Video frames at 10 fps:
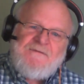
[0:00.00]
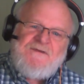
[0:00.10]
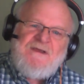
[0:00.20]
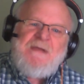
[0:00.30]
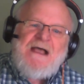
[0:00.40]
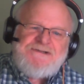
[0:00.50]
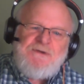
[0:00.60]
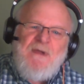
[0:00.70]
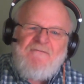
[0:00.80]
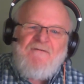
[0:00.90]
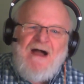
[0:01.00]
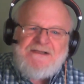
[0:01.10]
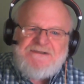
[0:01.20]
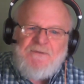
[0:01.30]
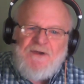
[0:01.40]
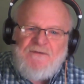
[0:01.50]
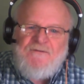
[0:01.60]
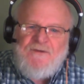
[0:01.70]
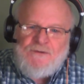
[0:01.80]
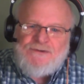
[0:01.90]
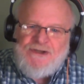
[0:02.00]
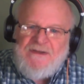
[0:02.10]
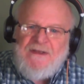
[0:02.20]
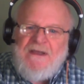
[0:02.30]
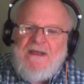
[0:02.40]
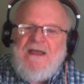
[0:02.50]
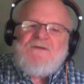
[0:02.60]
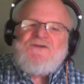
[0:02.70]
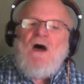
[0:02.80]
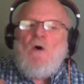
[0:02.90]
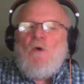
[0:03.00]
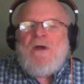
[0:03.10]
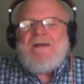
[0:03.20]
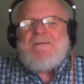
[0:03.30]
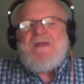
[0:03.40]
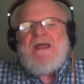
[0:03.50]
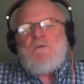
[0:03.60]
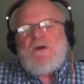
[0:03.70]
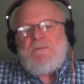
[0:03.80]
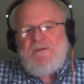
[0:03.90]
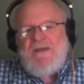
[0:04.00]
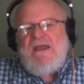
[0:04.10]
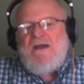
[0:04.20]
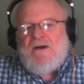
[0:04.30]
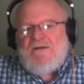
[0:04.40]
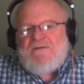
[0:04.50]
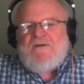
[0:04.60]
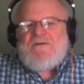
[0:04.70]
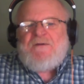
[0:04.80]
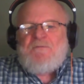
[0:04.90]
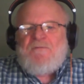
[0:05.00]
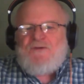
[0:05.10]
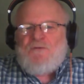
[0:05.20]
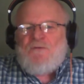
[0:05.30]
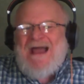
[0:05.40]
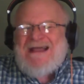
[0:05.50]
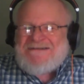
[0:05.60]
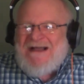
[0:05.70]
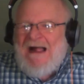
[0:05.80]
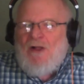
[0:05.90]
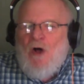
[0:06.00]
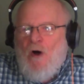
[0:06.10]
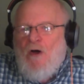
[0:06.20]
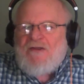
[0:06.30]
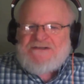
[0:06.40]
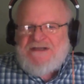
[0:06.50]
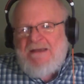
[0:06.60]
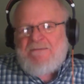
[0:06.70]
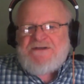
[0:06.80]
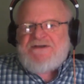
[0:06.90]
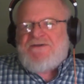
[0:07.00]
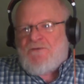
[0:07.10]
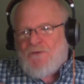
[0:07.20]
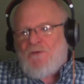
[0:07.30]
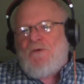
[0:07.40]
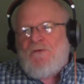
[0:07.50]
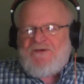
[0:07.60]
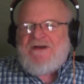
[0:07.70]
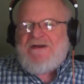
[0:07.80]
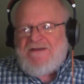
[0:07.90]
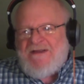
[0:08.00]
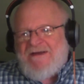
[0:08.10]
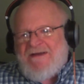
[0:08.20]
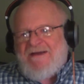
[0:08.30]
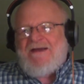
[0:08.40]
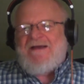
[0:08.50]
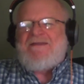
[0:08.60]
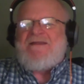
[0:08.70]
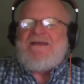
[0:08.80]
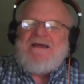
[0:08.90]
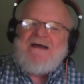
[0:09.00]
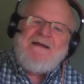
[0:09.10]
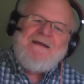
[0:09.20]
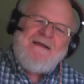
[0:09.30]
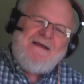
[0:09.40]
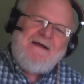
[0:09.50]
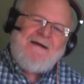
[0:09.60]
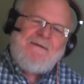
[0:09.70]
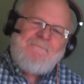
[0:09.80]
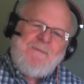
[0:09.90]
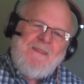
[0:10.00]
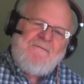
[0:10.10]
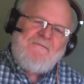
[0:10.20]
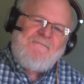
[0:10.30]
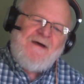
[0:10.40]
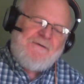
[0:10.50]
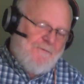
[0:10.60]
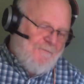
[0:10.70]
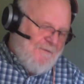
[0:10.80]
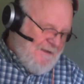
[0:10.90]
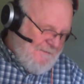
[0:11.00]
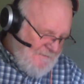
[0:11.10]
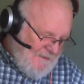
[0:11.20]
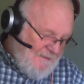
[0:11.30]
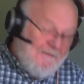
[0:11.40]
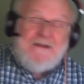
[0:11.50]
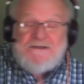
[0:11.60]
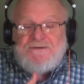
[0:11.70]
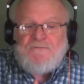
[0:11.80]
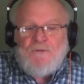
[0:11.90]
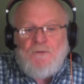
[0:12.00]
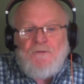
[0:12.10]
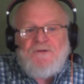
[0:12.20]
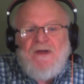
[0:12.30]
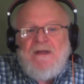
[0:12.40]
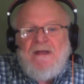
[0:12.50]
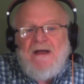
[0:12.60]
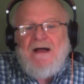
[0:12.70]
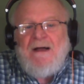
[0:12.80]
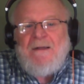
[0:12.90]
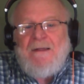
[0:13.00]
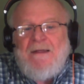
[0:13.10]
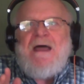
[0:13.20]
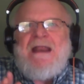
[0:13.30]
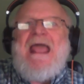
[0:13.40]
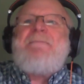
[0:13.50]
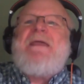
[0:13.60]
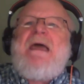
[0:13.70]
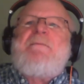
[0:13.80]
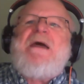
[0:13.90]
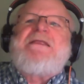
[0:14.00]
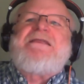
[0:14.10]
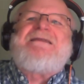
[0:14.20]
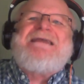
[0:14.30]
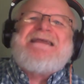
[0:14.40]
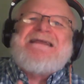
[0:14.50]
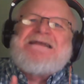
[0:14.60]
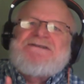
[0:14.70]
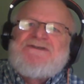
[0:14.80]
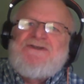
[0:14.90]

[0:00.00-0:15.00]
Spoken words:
CMS, you may find some confusion. So it would appear to reconcile all the statements in the rules and in the federal list of rules, an APM entity is